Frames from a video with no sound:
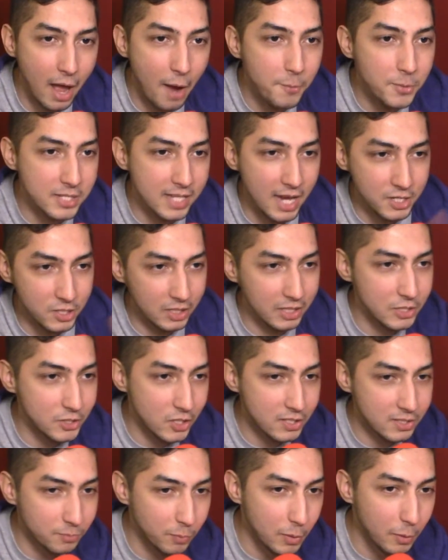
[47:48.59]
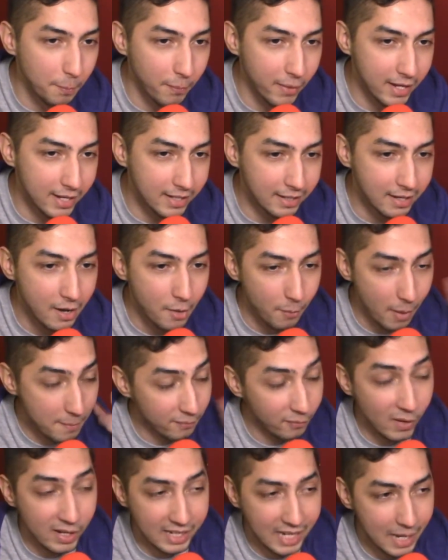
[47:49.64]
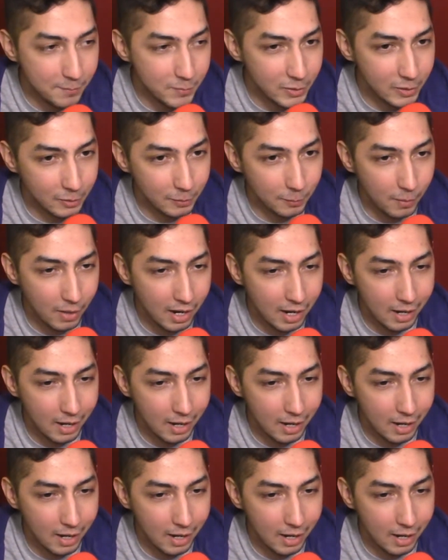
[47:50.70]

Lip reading: I was actually we were playing right before I came here.